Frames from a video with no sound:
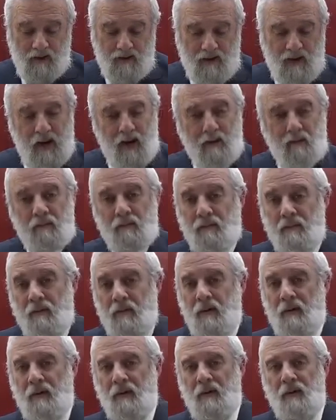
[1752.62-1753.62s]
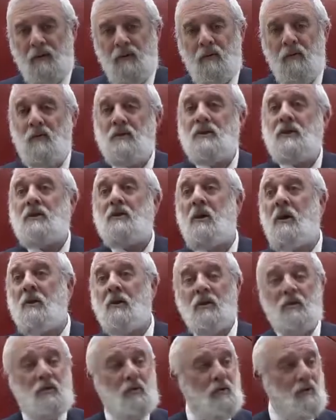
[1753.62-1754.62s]
Now, who is he
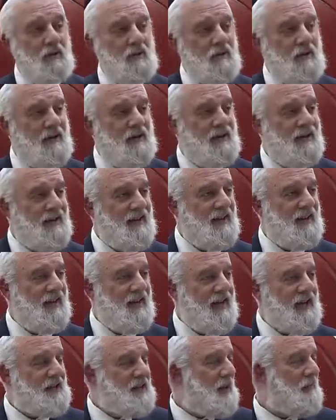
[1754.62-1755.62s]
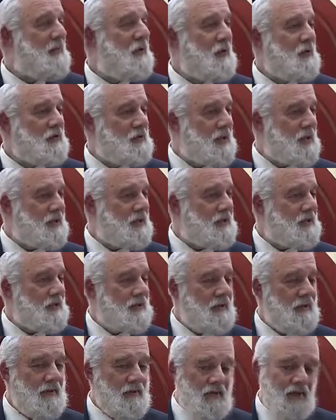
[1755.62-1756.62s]
talking to? Hashem knows
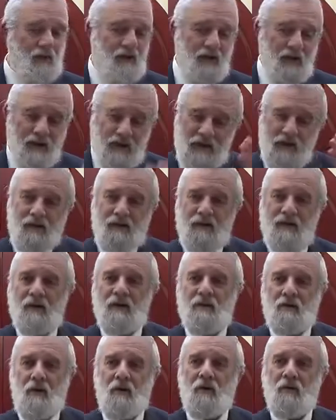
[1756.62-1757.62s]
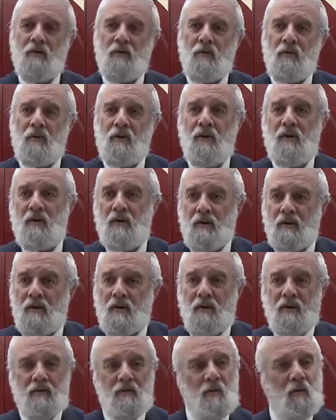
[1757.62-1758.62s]
this. He's talking to the
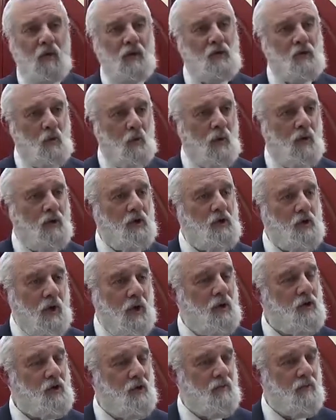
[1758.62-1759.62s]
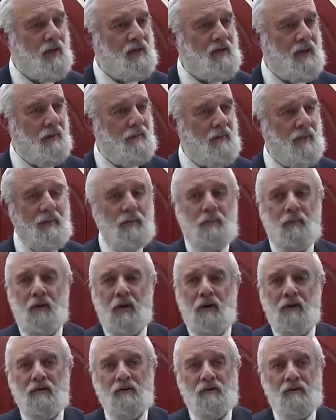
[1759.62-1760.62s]
ones who are in charge of accepting the
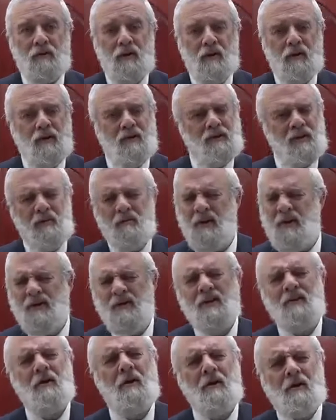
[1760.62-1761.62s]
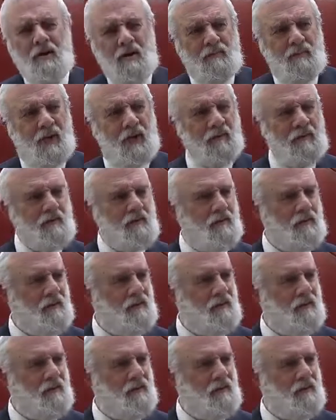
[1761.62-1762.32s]
prayers. They're going to say, what is he talking about?